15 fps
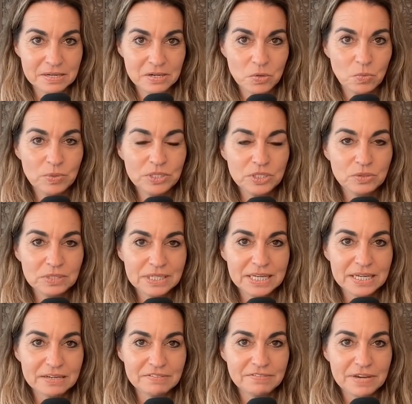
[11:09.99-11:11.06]
when you
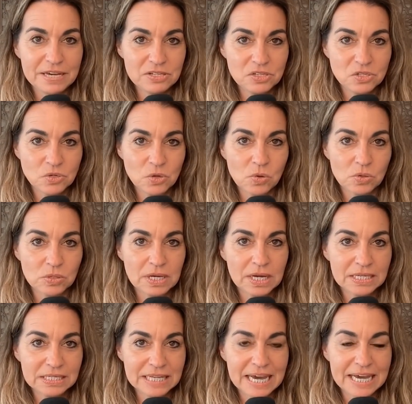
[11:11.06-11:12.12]
live a
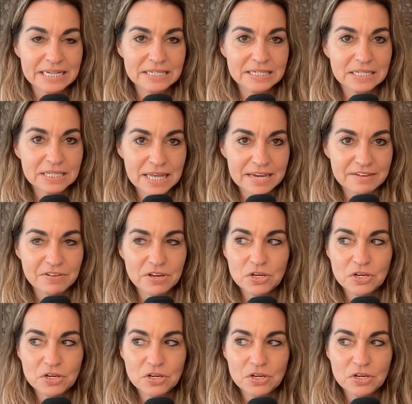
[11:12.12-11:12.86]
soul-aligned life.